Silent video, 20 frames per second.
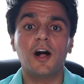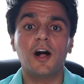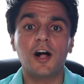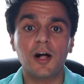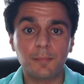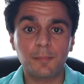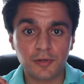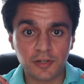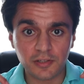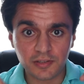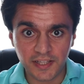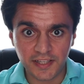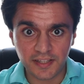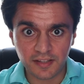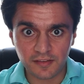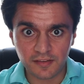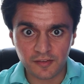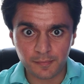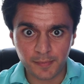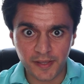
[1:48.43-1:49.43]
I'll put a link
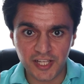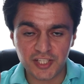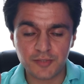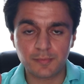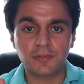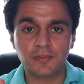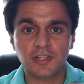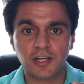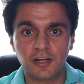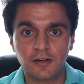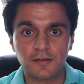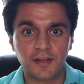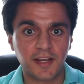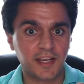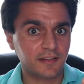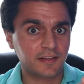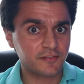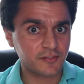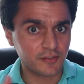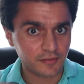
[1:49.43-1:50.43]
to this page below
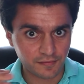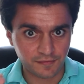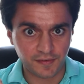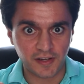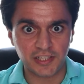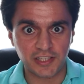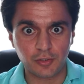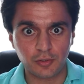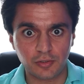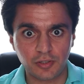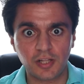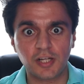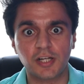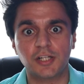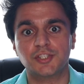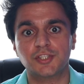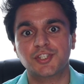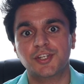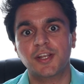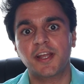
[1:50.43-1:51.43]
and let's just follow along.
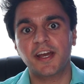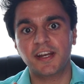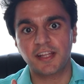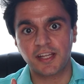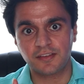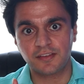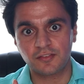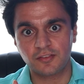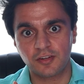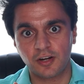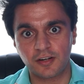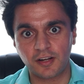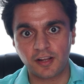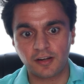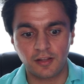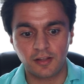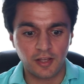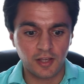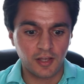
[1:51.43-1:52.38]
I'll show you how to get started.